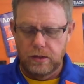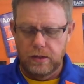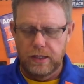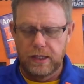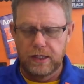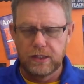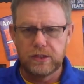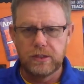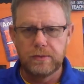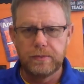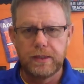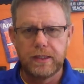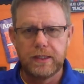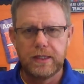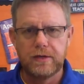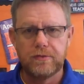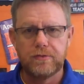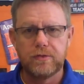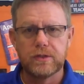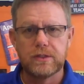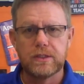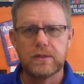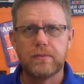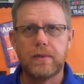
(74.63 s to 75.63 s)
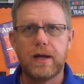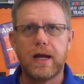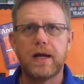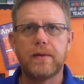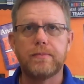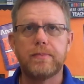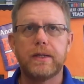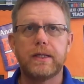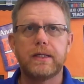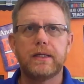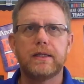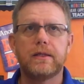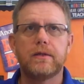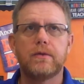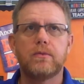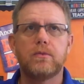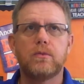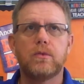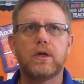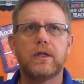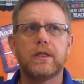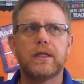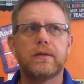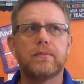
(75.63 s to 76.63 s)
Here's the big difference, in my opinion, the
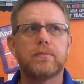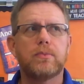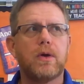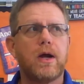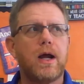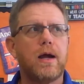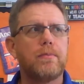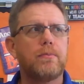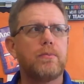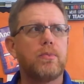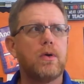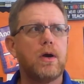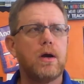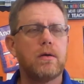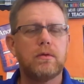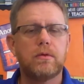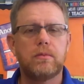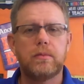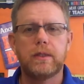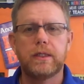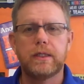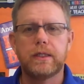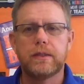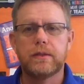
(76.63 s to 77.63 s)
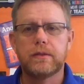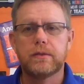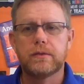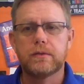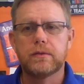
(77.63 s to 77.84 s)
one that I'm probably,